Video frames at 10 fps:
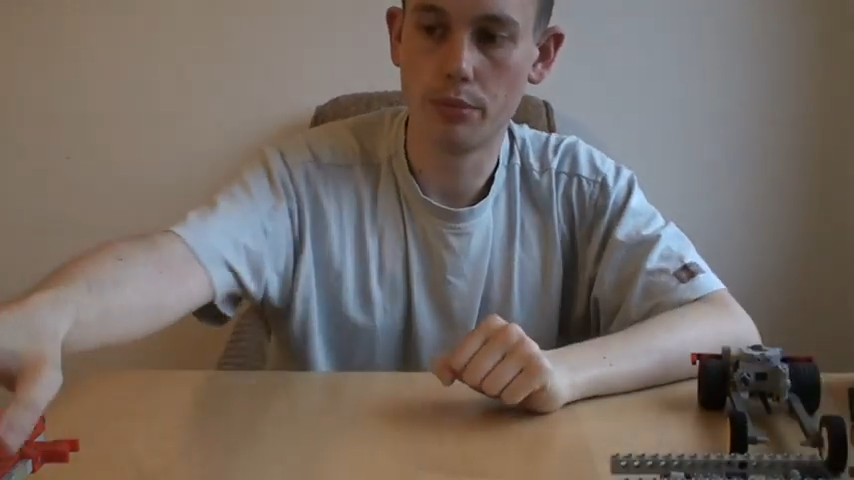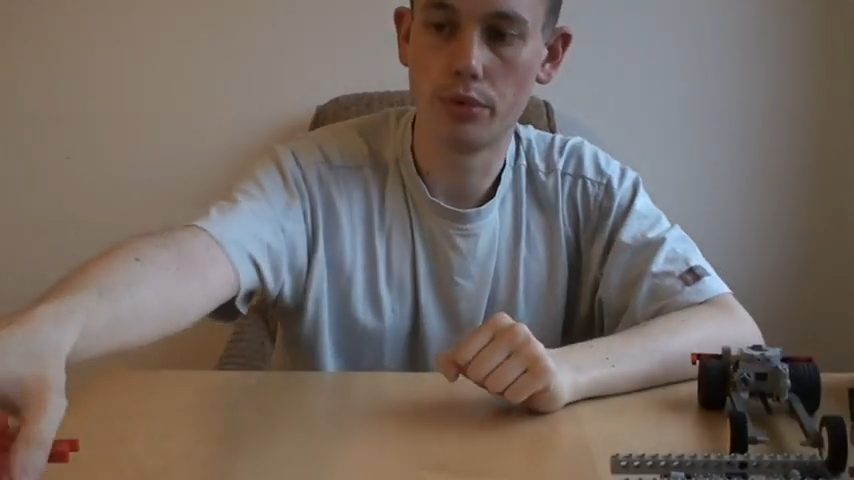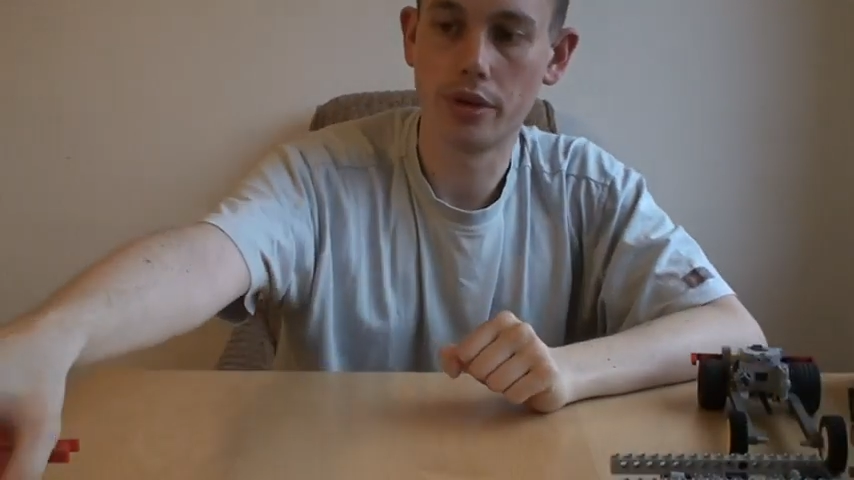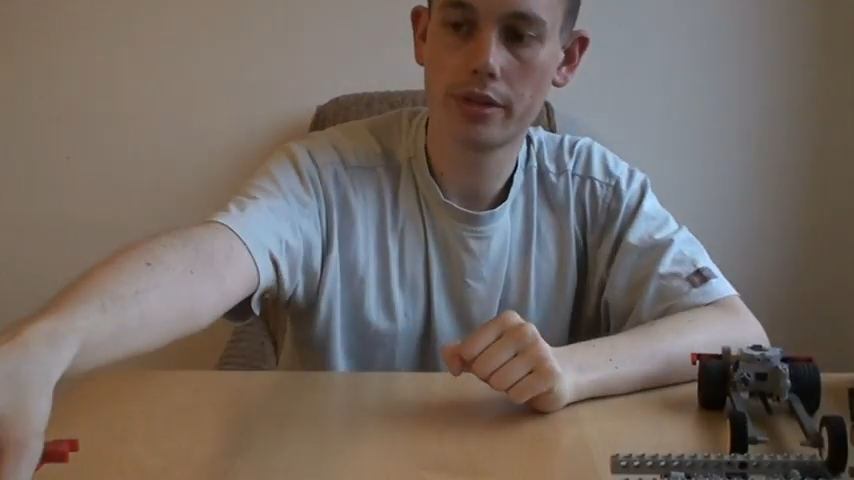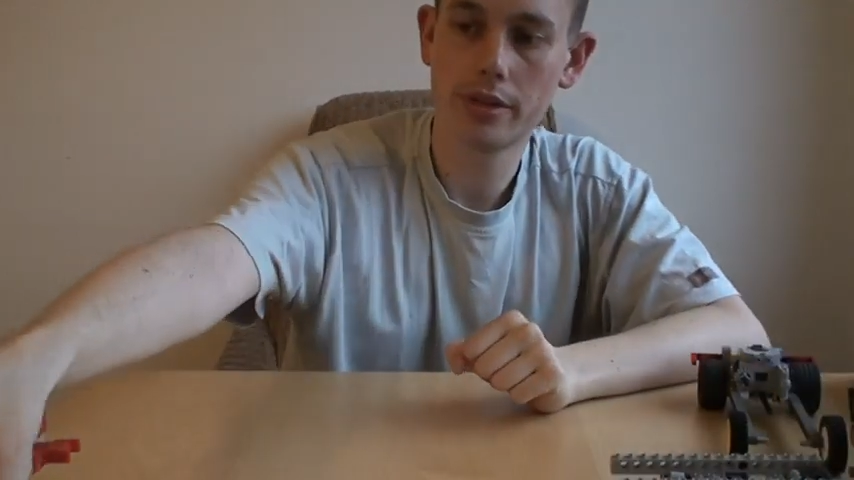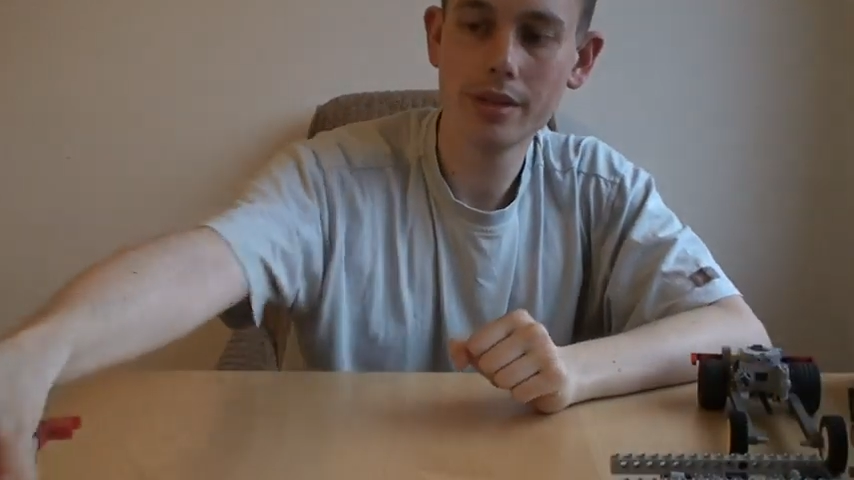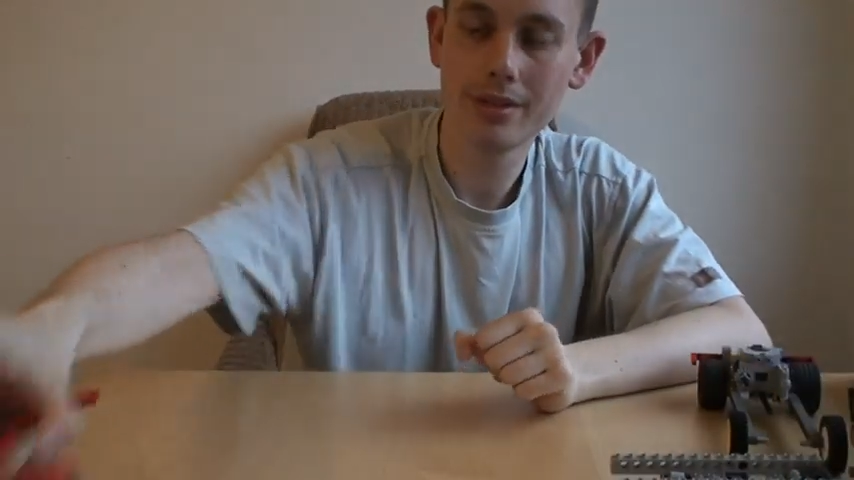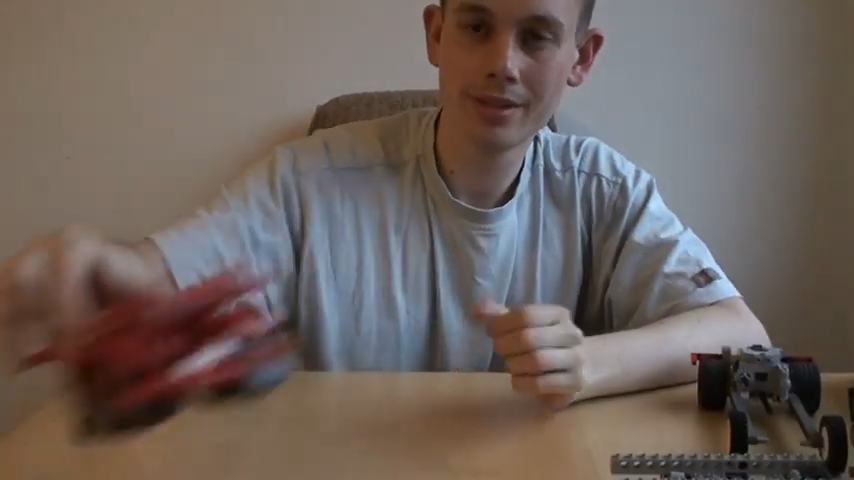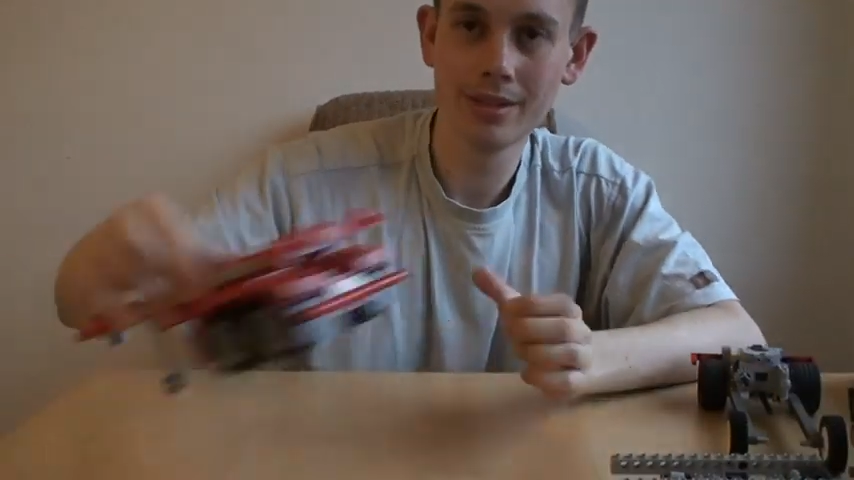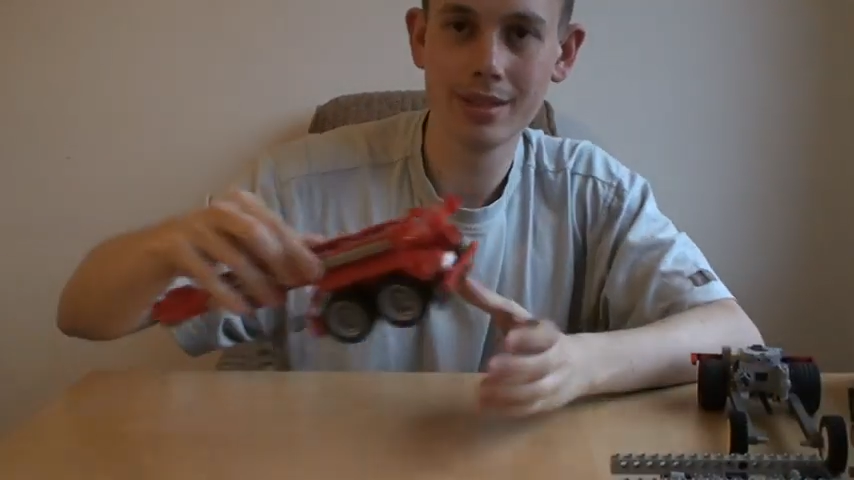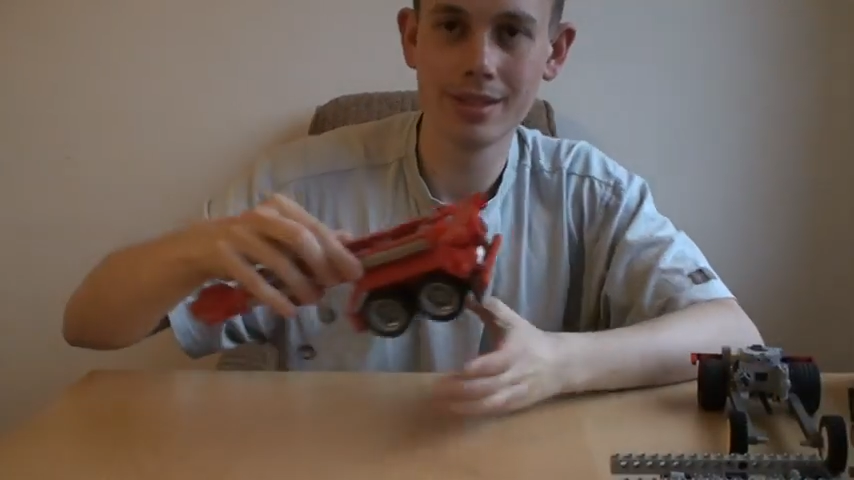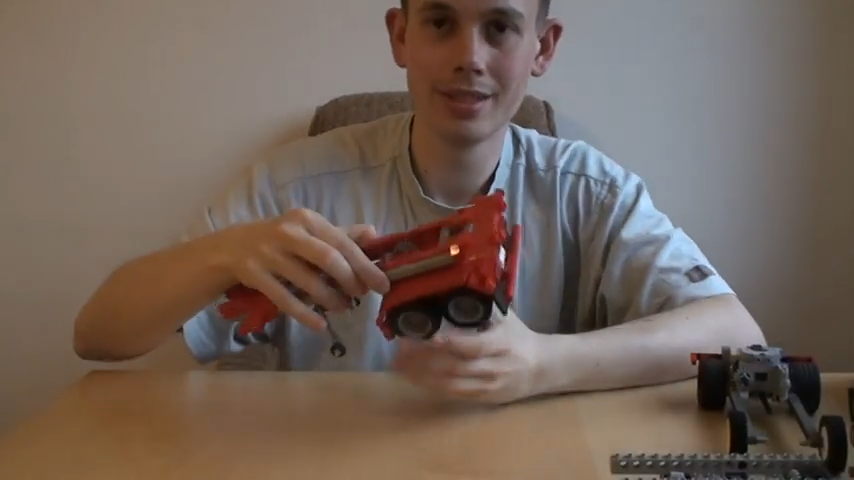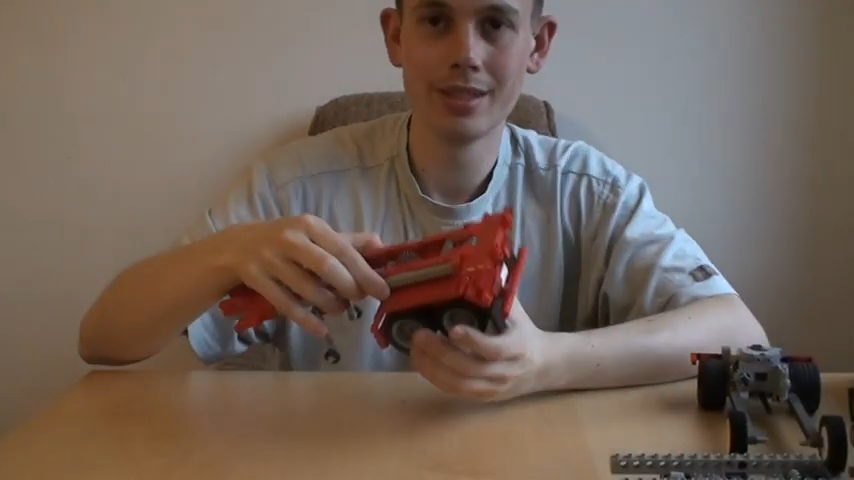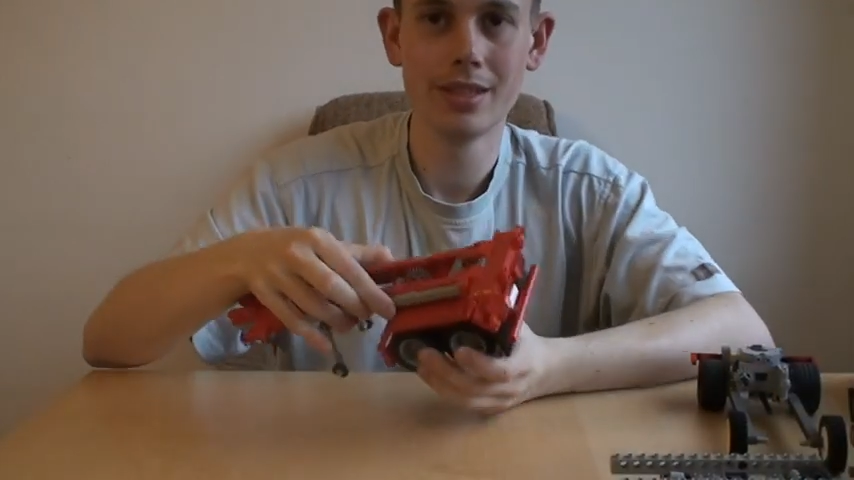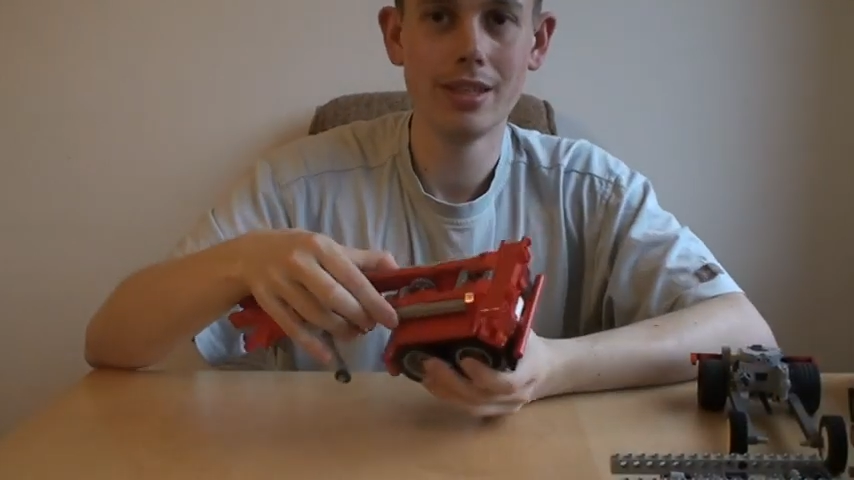works,
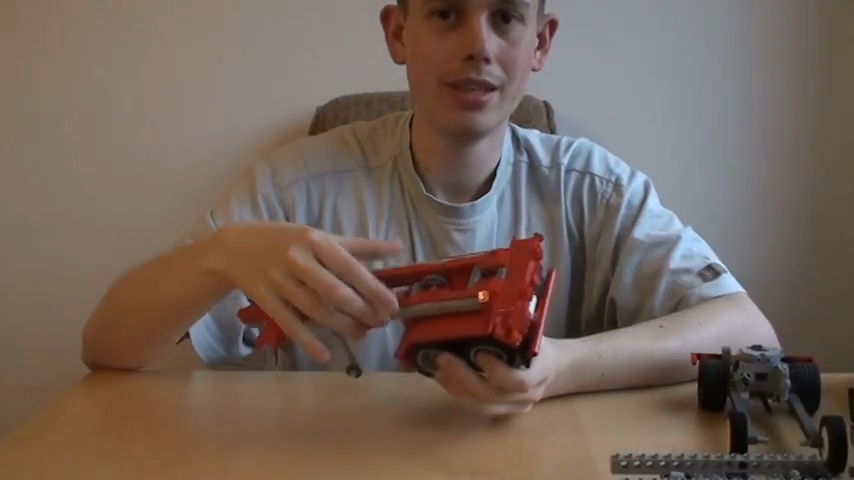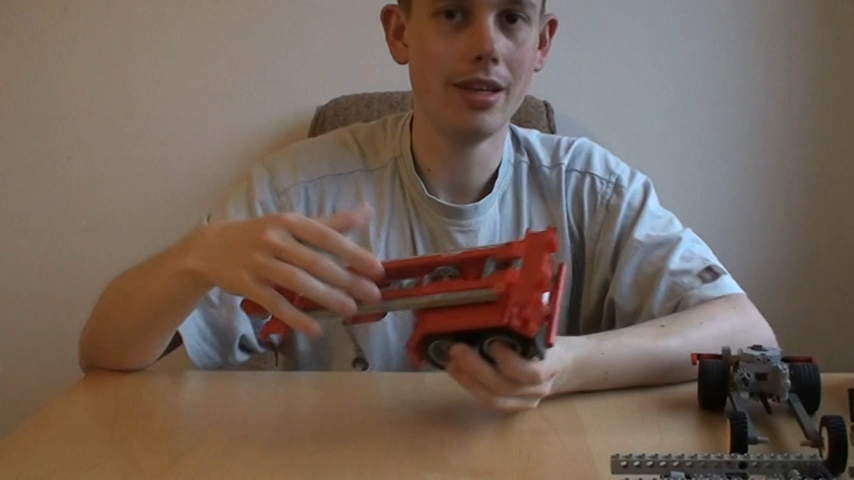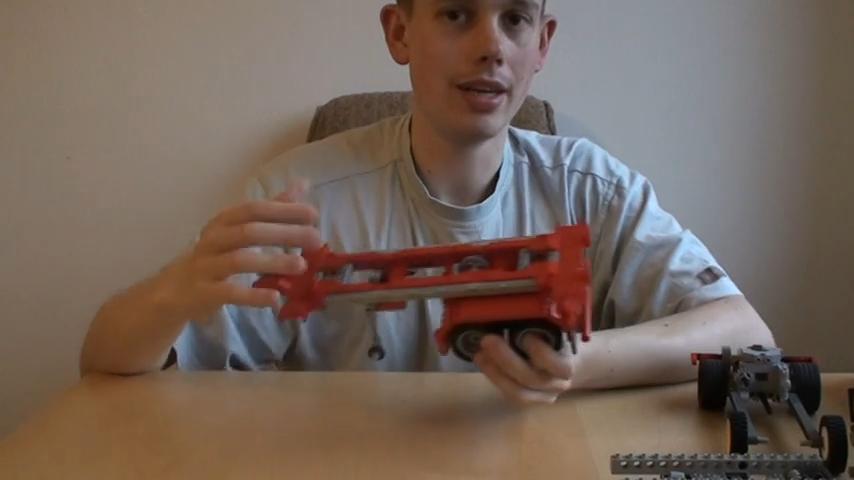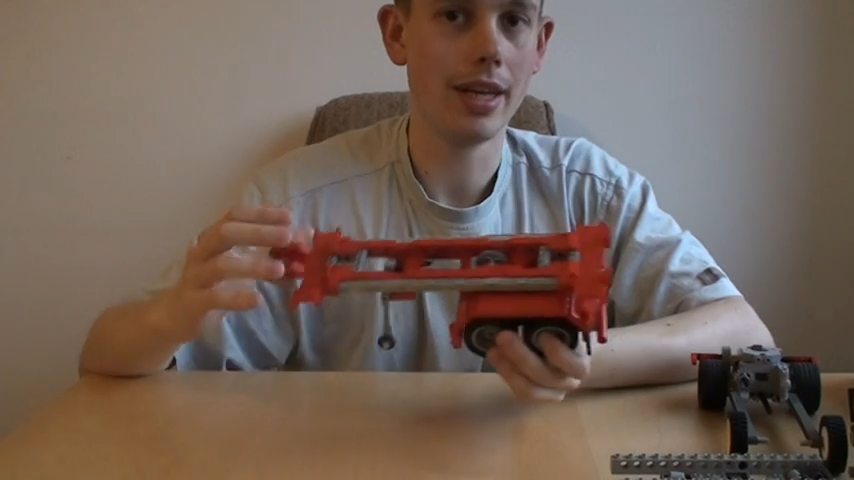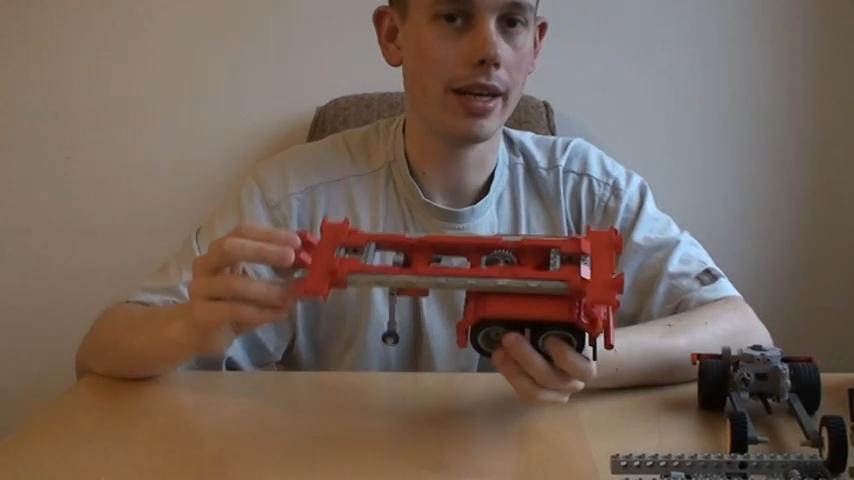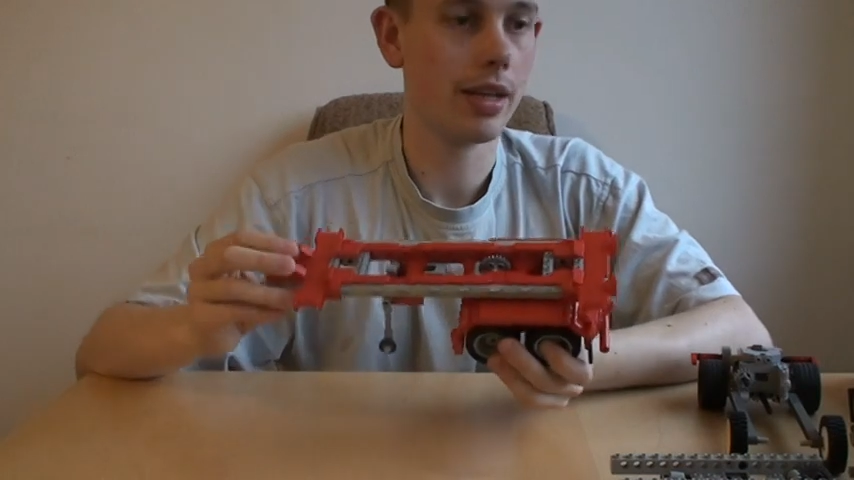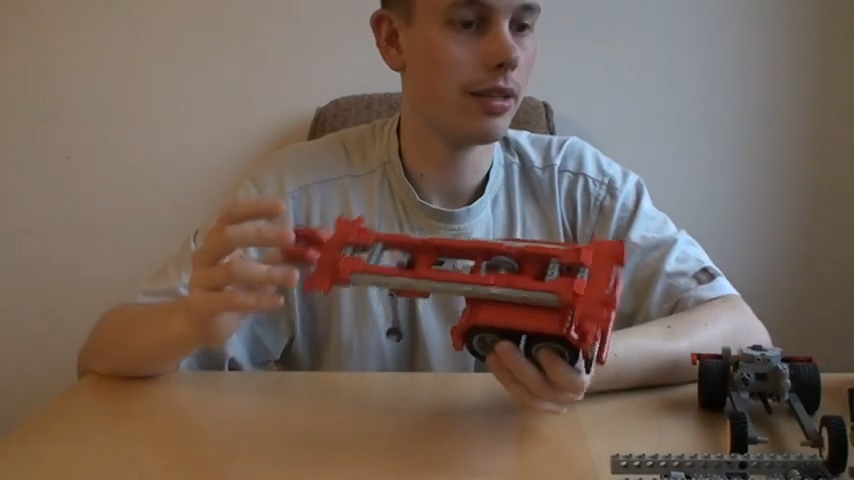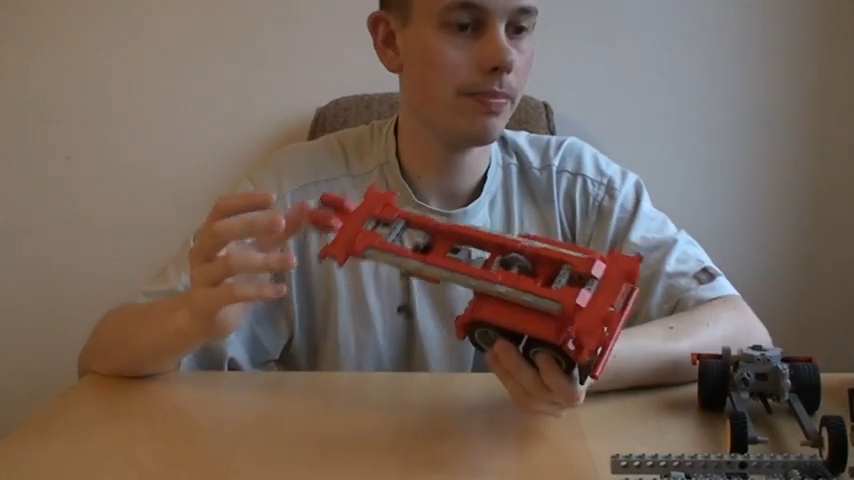unlike